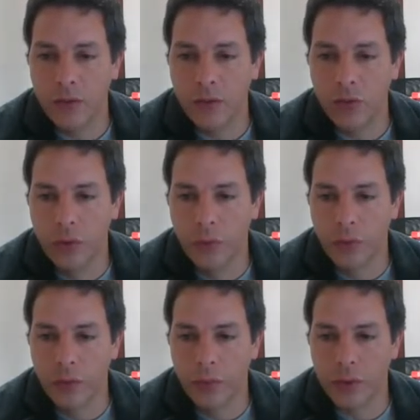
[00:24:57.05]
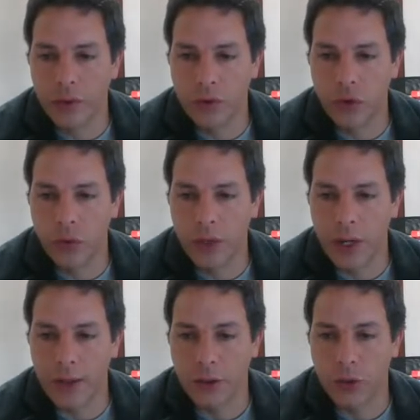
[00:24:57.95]
then these two
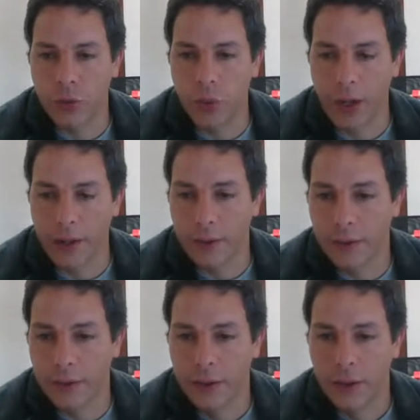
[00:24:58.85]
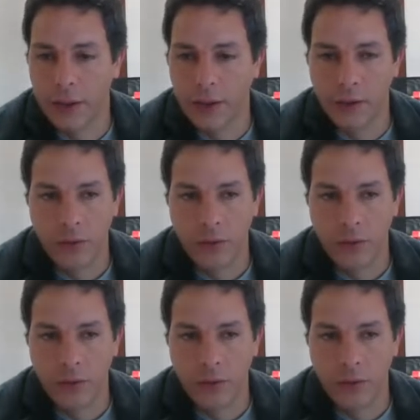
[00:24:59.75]
probabilities should add to 1.